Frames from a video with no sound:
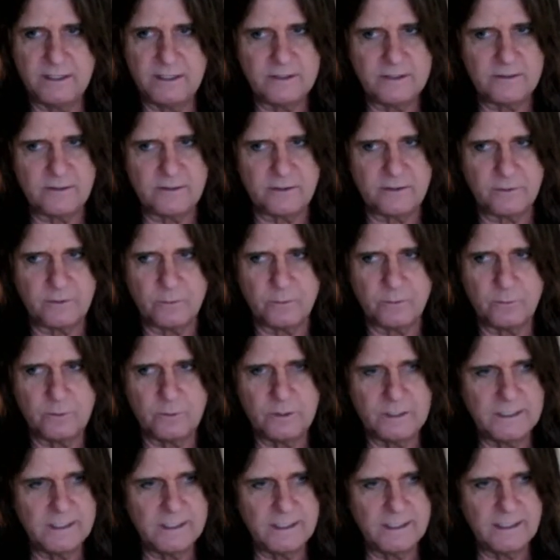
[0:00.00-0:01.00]

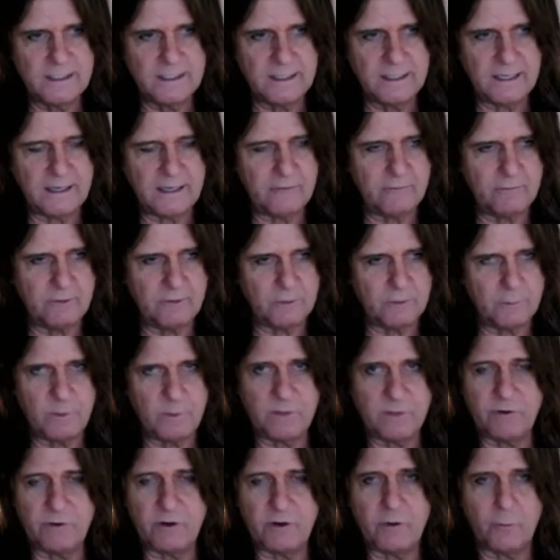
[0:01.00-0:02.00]
So, and
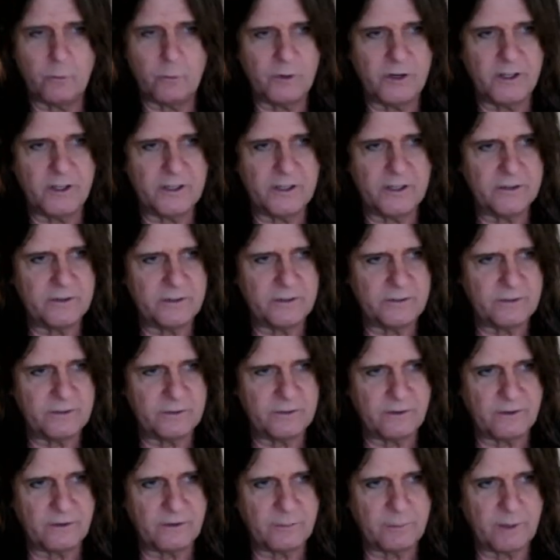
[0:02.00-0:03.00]
doing recordings.
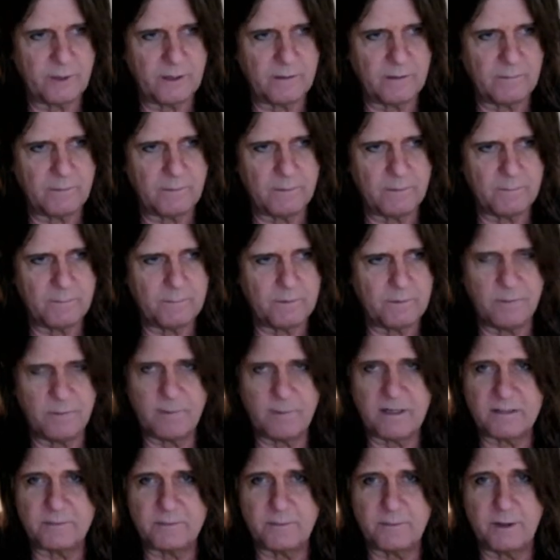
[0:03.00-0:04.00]
So I spend pretty
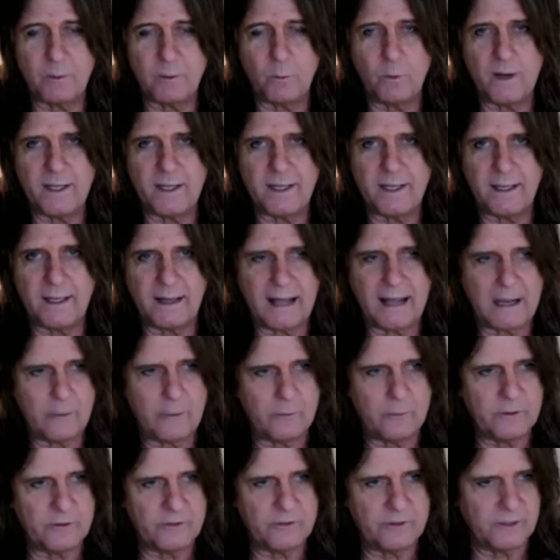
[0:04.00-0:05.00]
much my waking
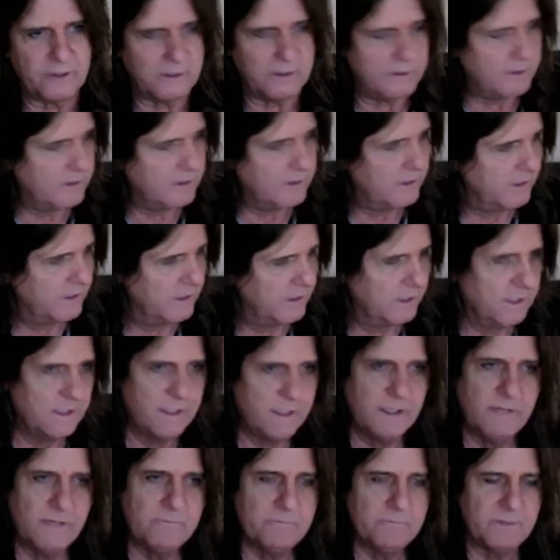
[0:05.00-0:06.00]
hours in
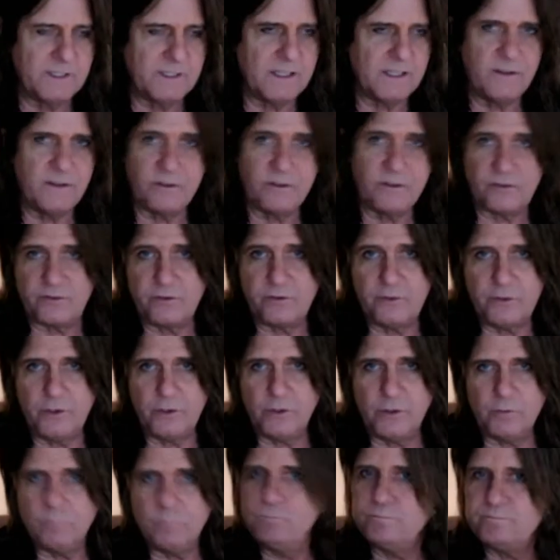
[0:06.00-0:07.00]
the
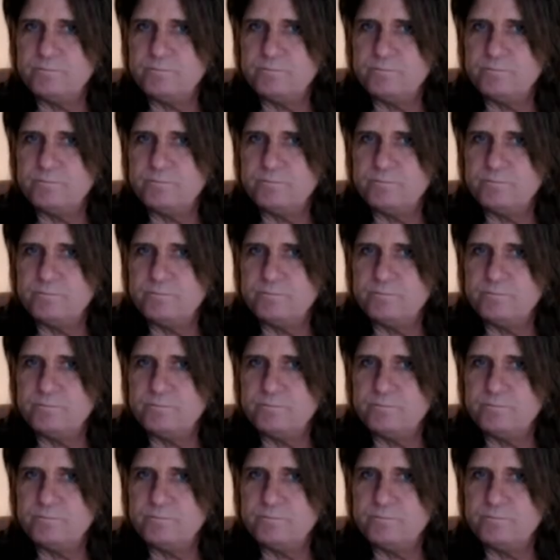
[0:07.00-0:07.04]
studio.